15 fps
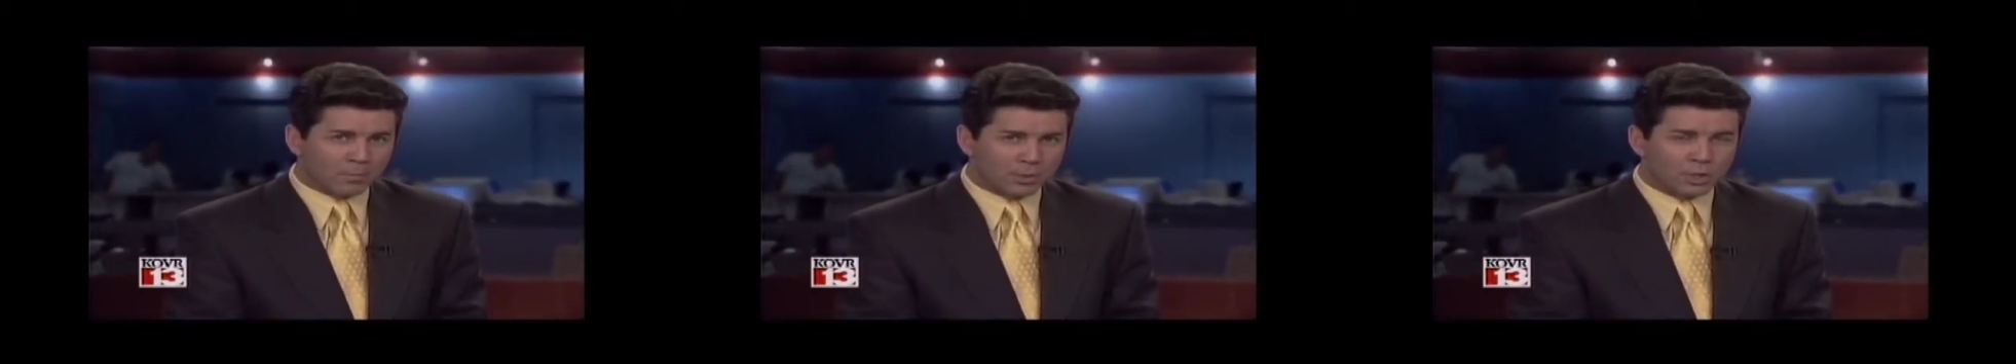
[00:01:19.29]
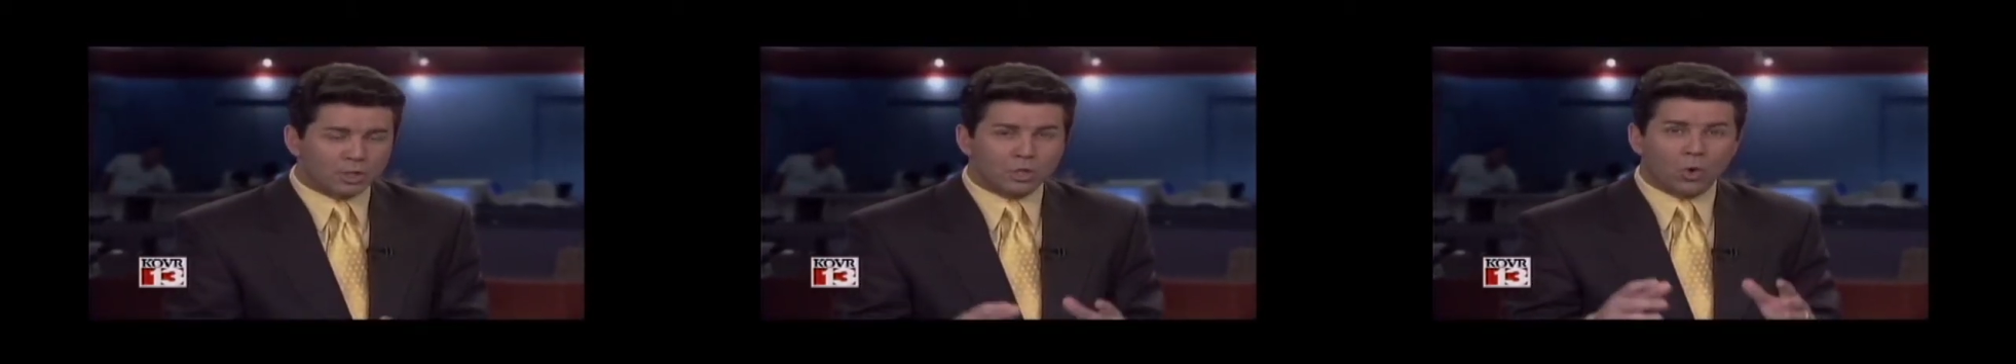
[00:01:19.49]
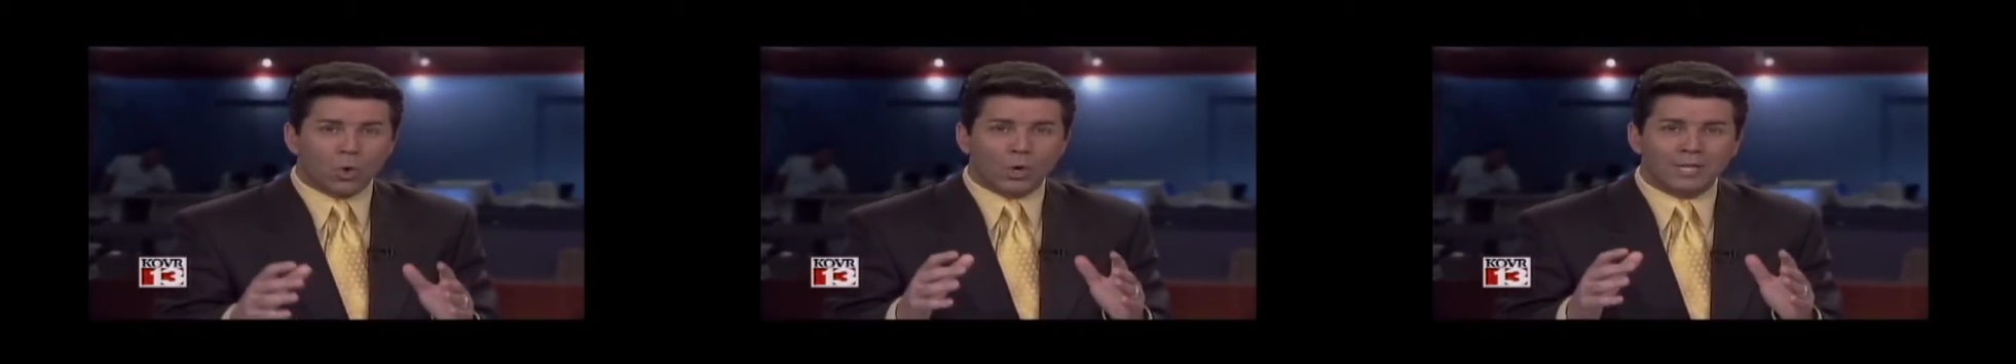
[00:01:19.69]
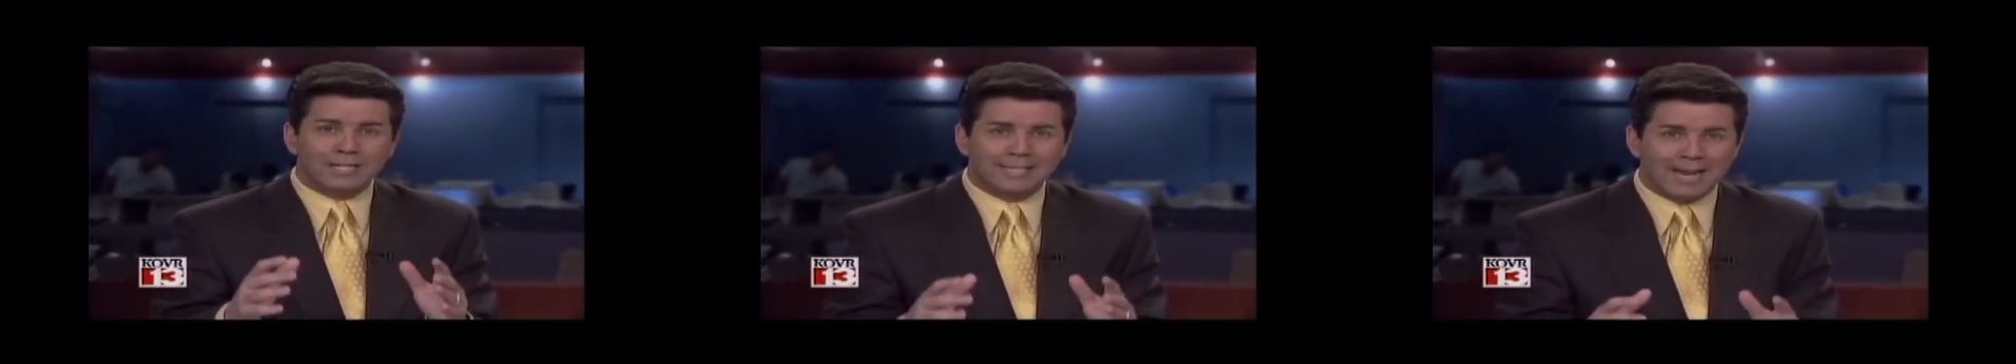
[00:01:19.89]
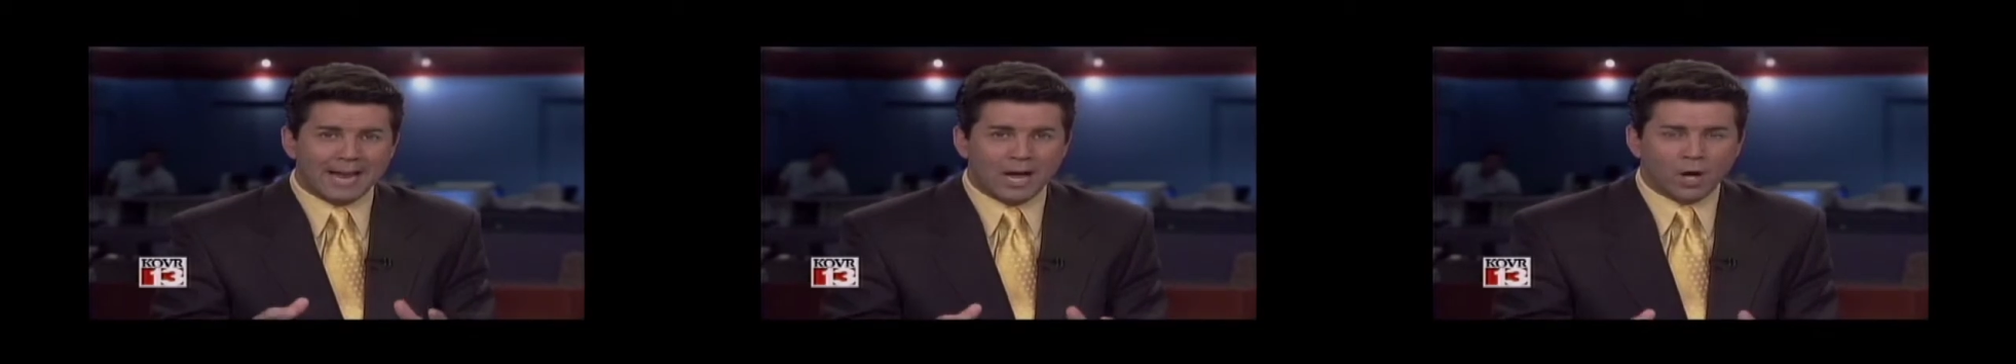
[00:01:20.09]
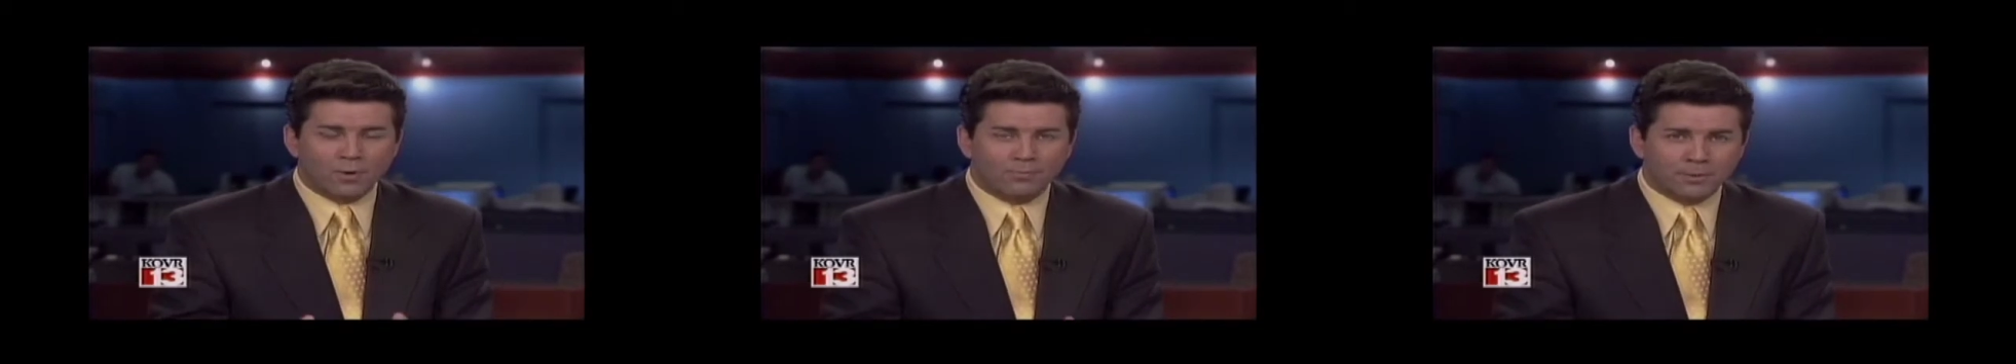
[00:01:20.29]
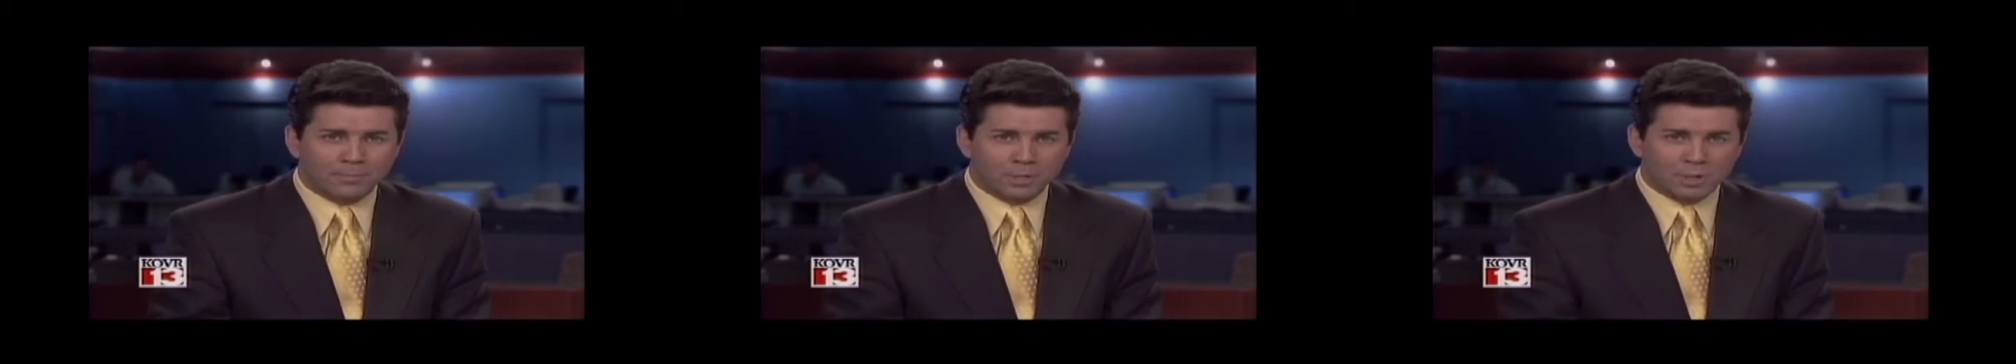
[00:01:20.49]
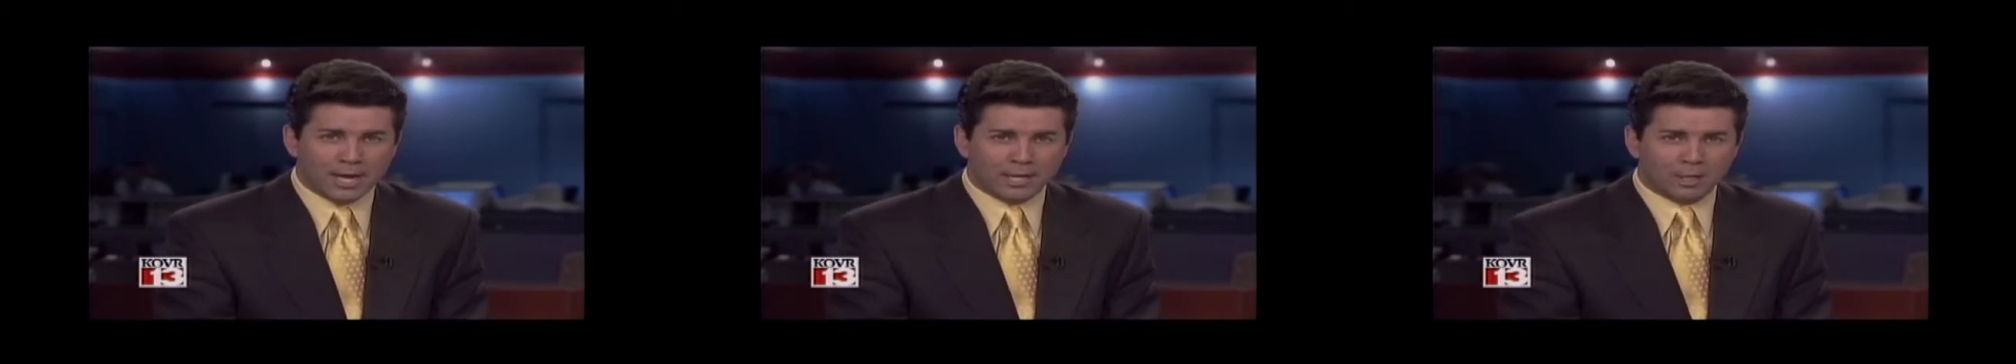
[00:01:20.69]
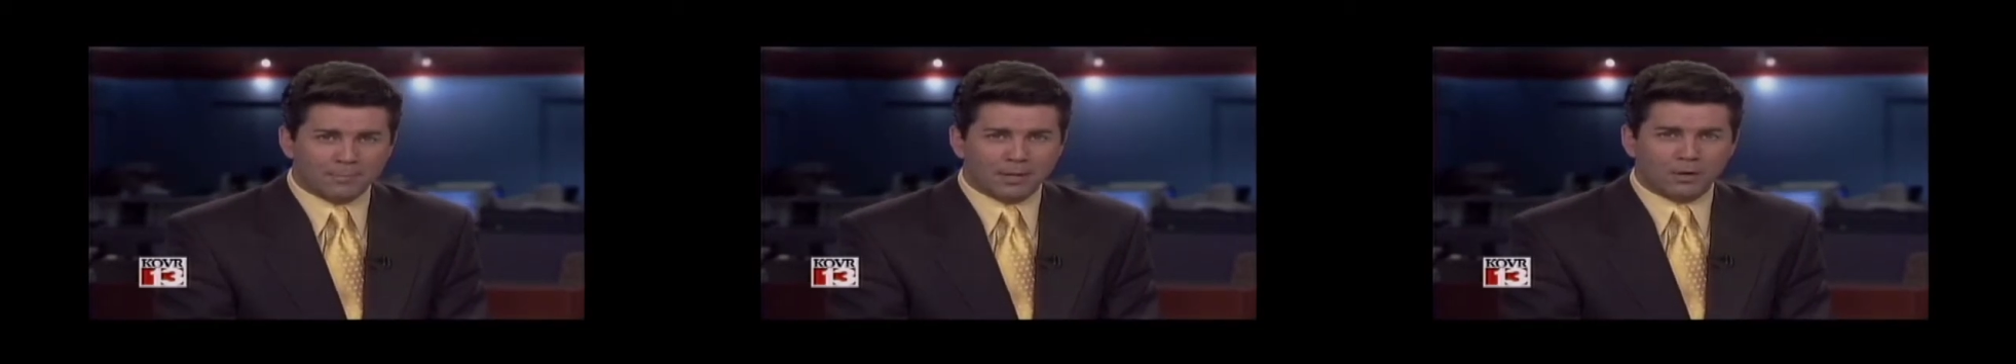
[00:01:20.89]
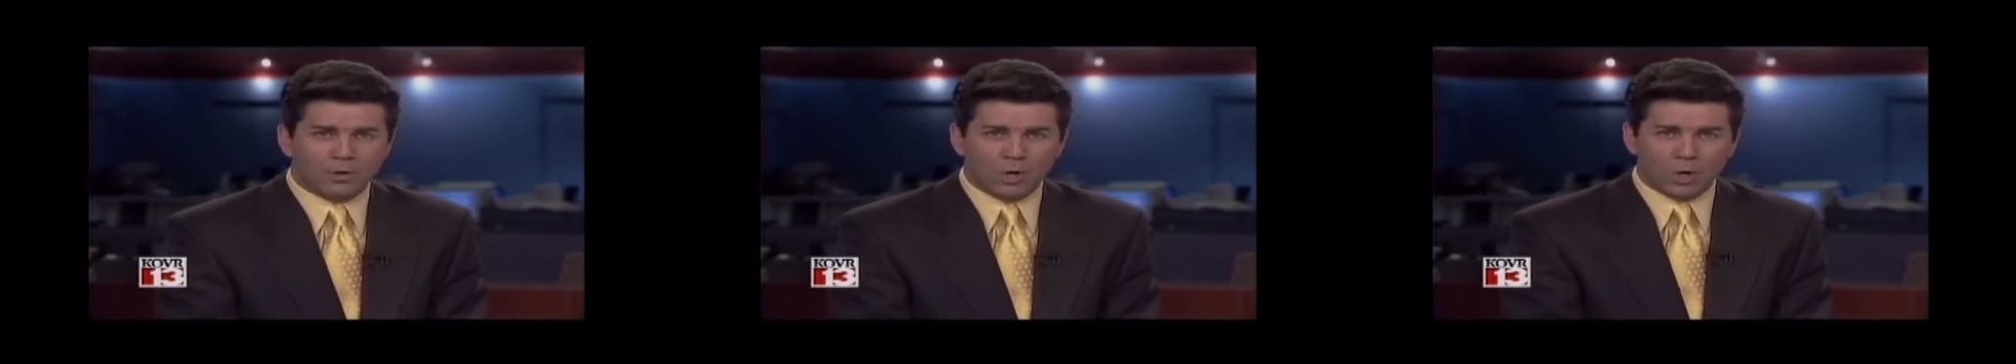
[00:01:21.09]
was torn down from a
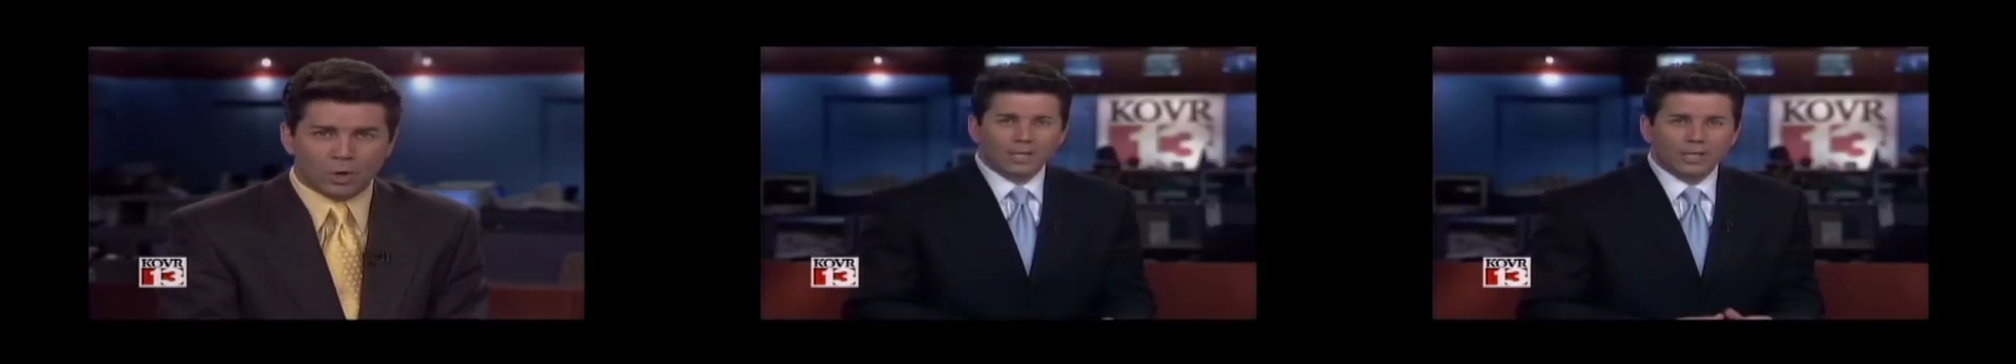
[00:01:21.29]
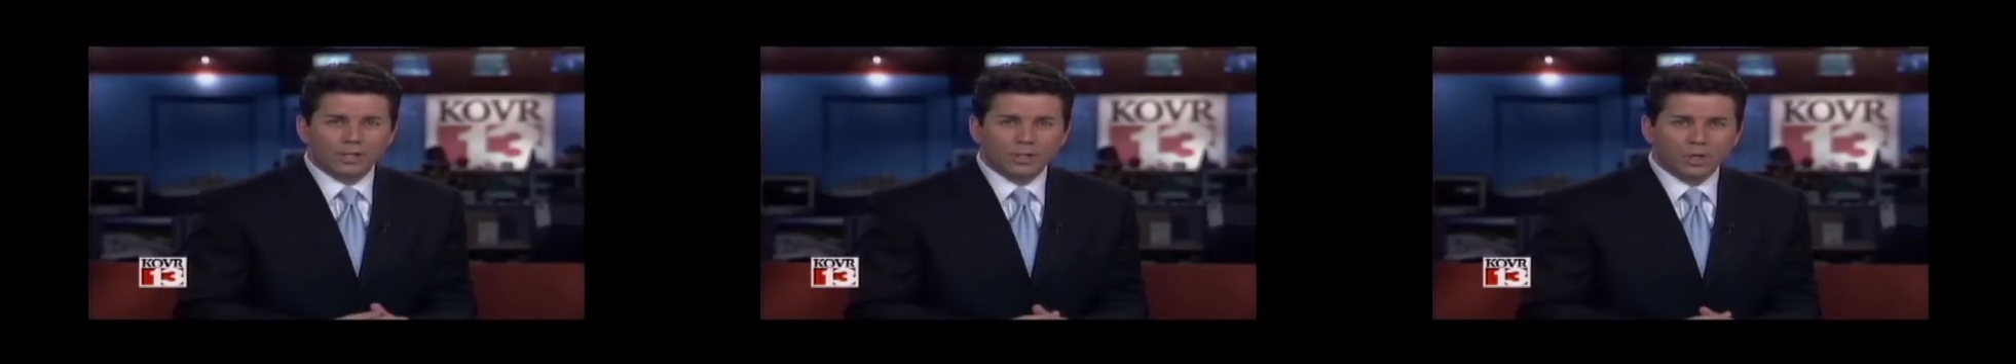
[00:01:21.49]
Sacramento home.